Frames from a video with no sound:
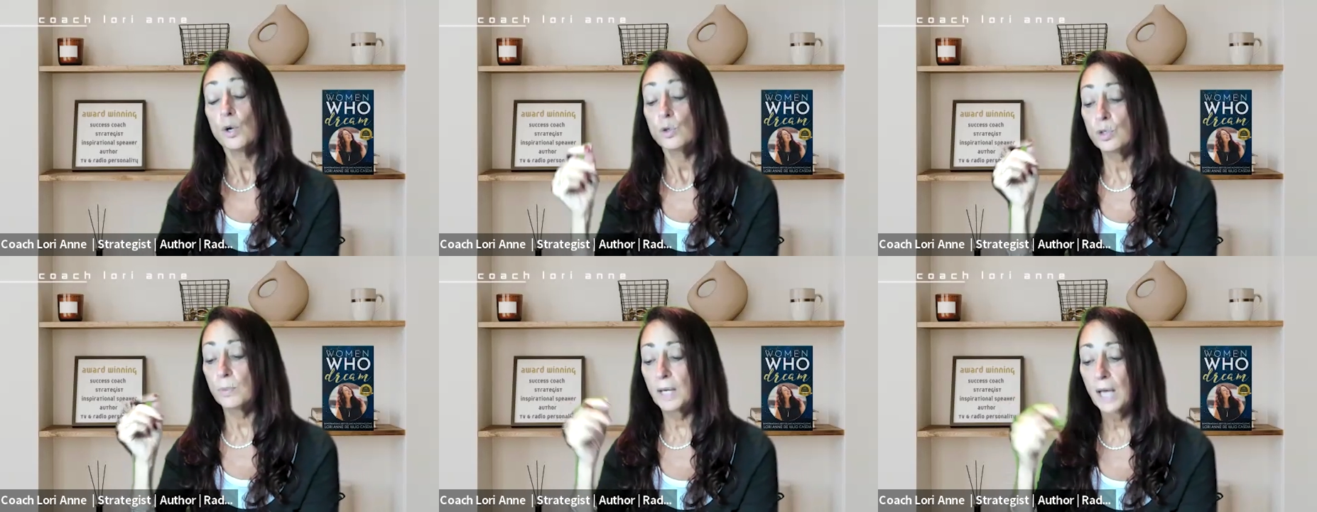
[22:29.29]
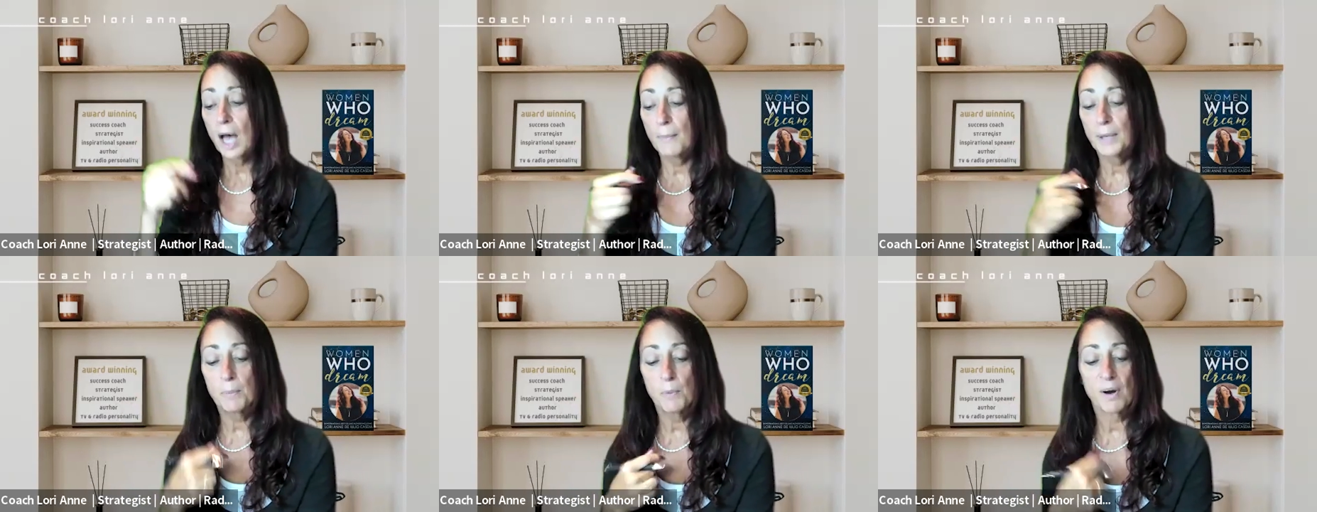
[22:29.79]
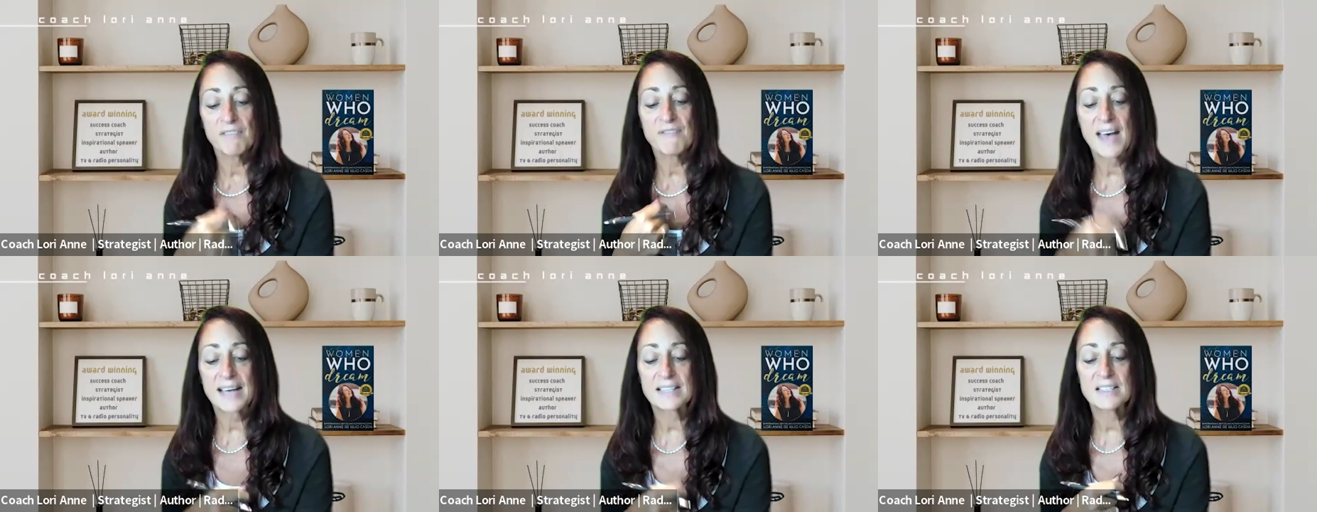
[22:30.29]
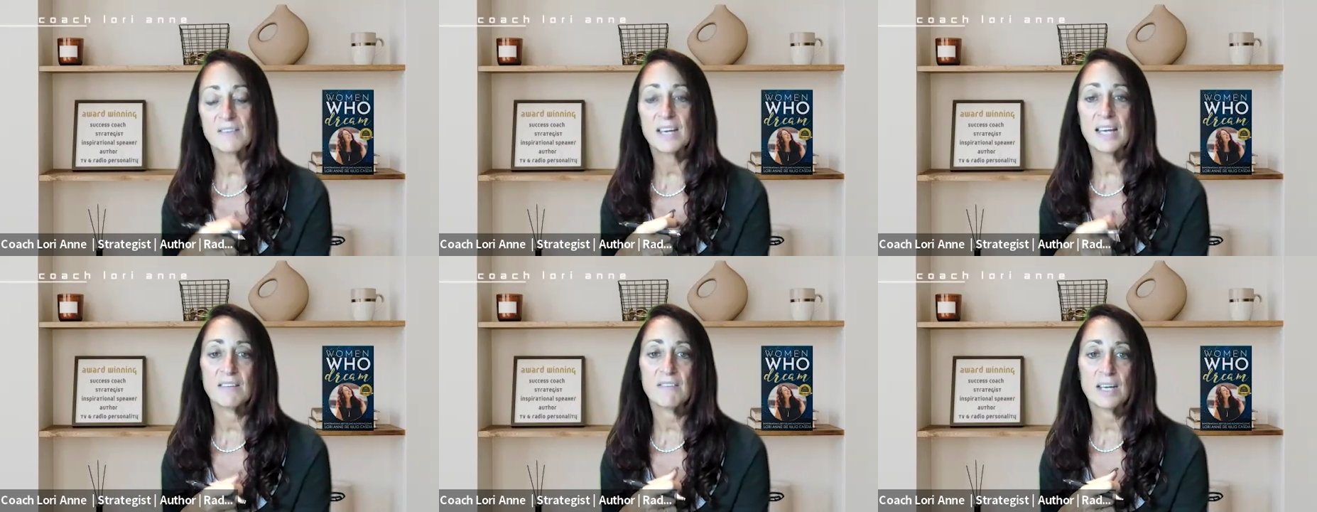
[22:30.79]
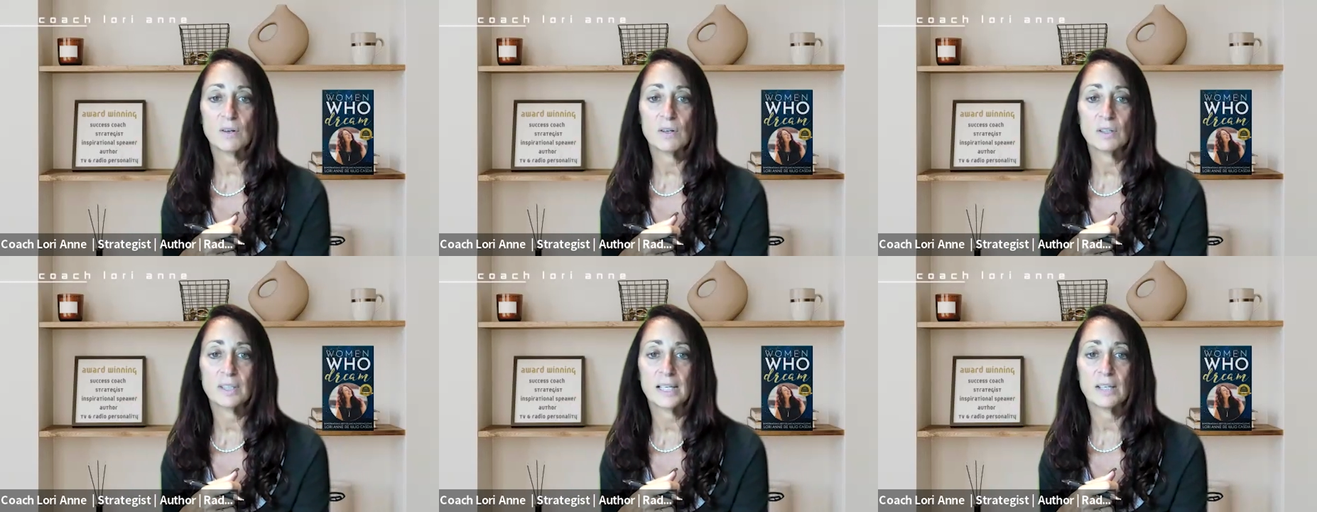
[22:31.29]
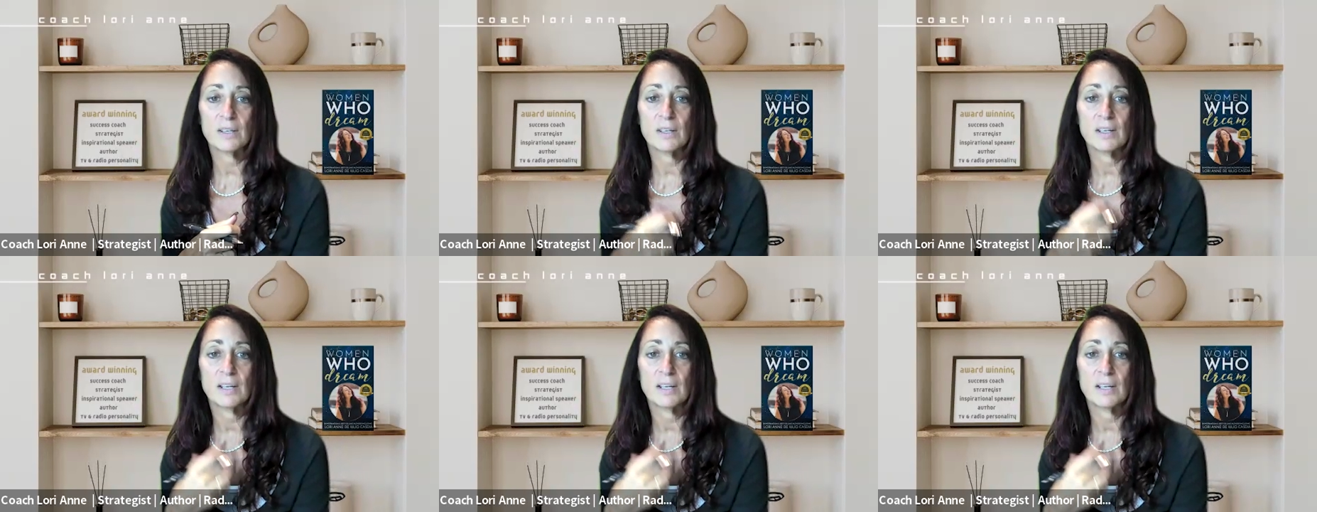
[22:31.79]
to becoming a more effective innovator or leader?